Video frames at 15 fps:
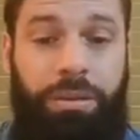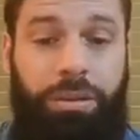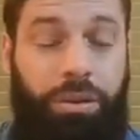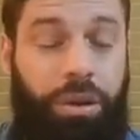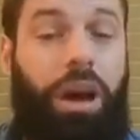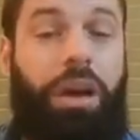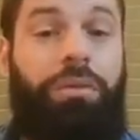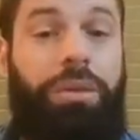you
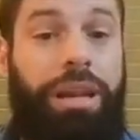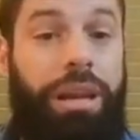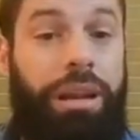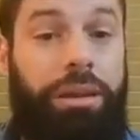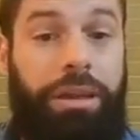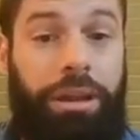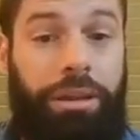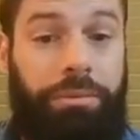can't read
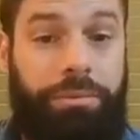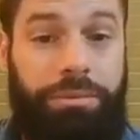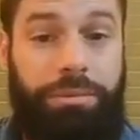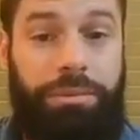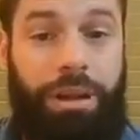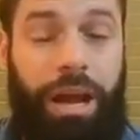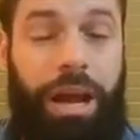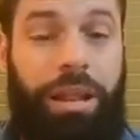anything.
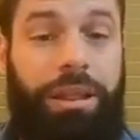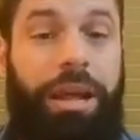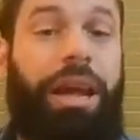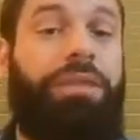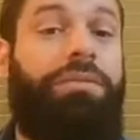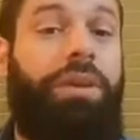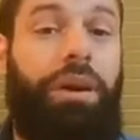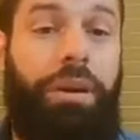And
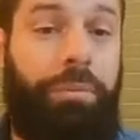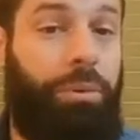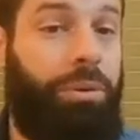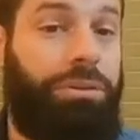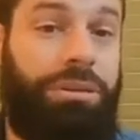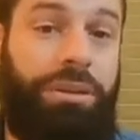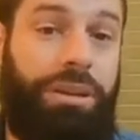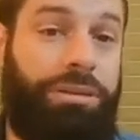that's very
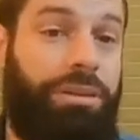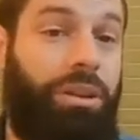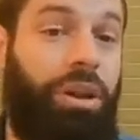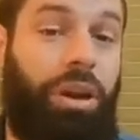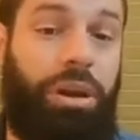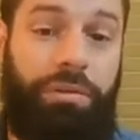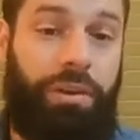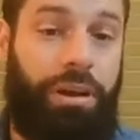important. There's a
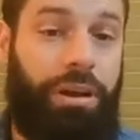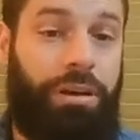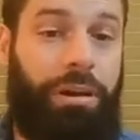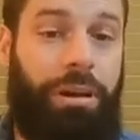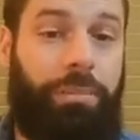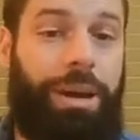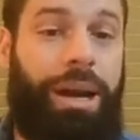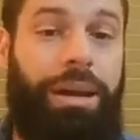lot of
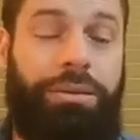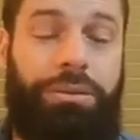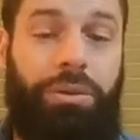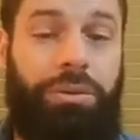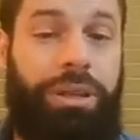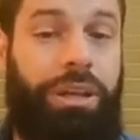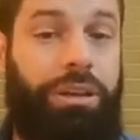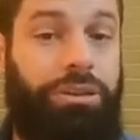ads
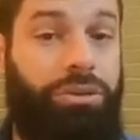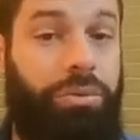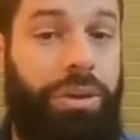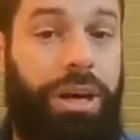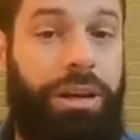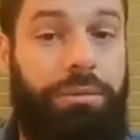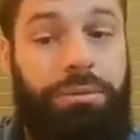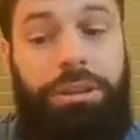out there that do
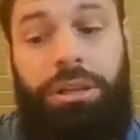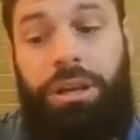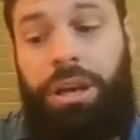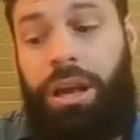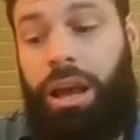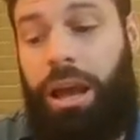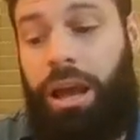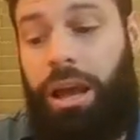that,
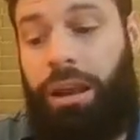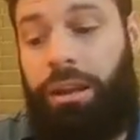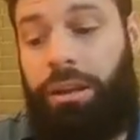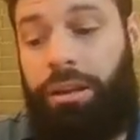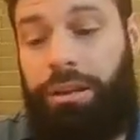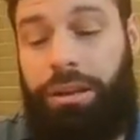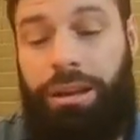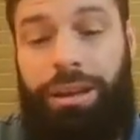
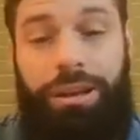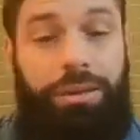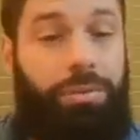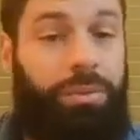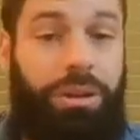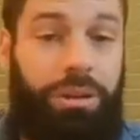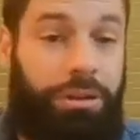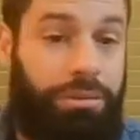and it
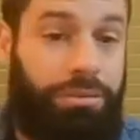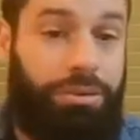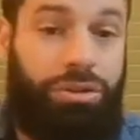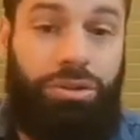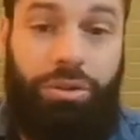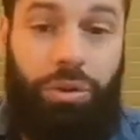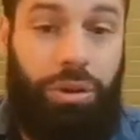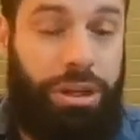will
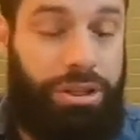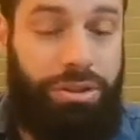only